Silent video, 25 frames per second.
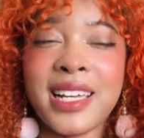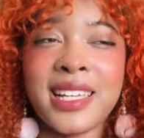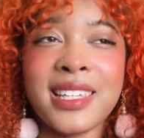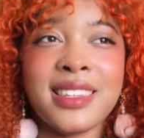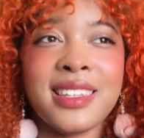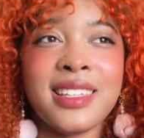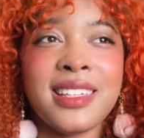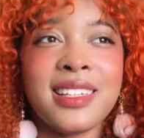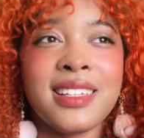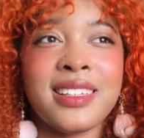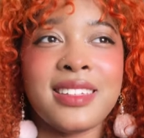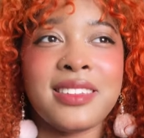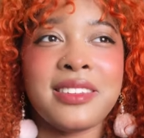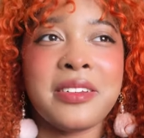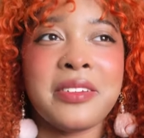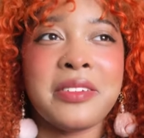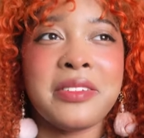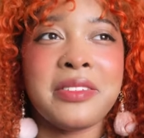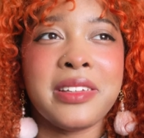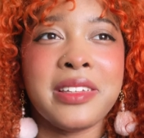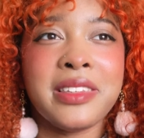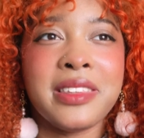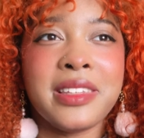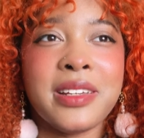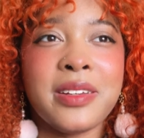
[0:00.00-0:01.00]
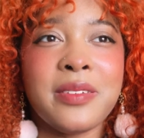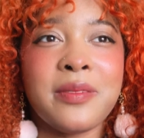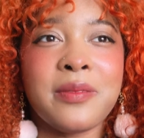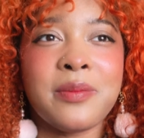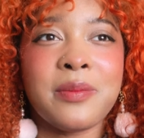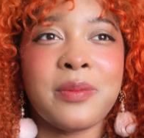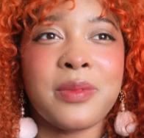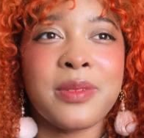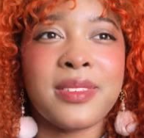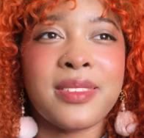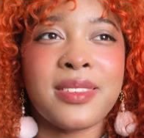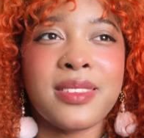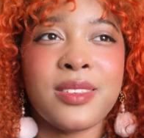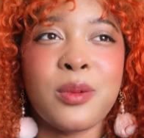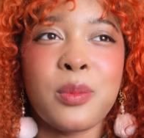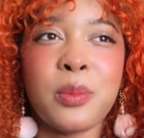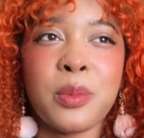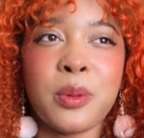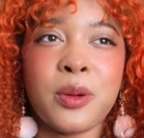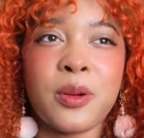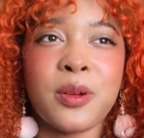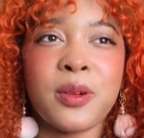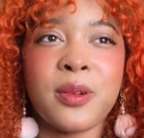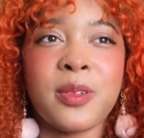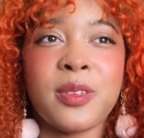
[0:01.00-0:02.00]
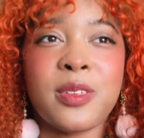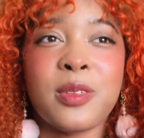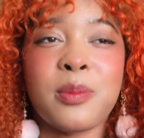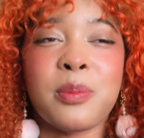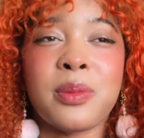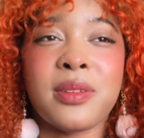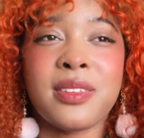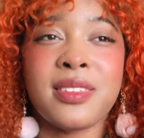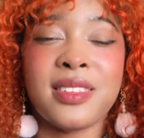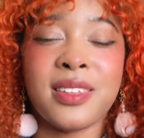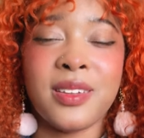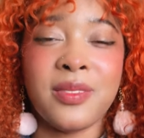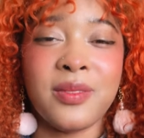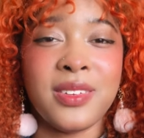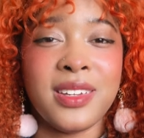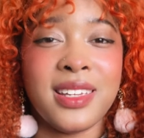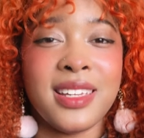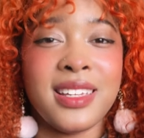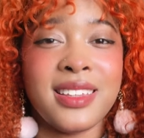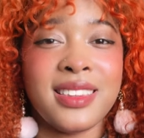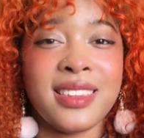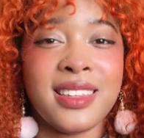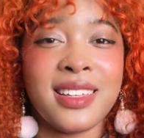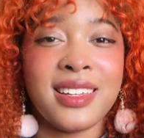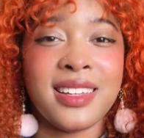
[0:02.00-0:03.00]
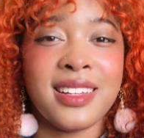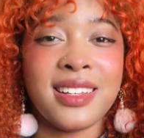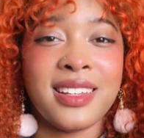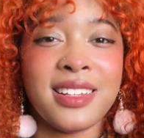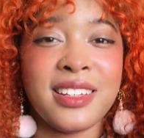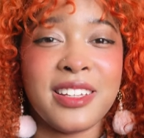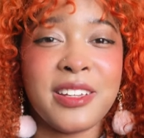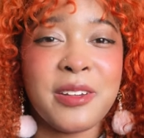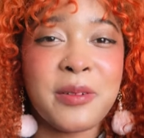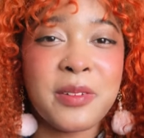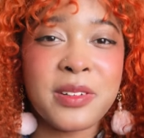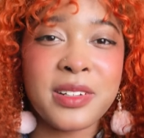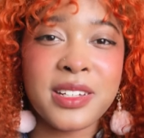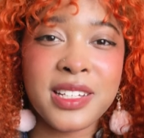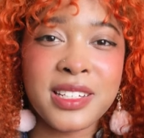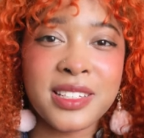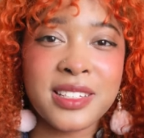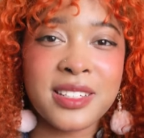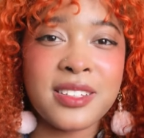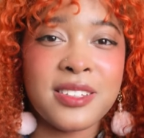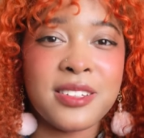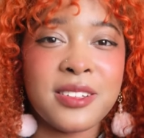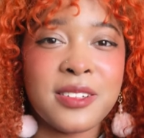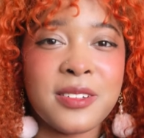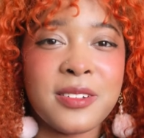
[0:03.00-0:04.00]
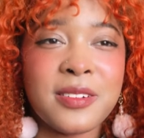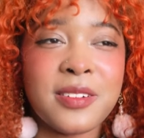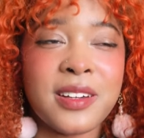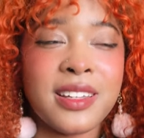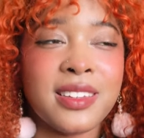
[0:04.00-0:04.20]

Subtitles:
I think there's nothing super specific that you would need to do.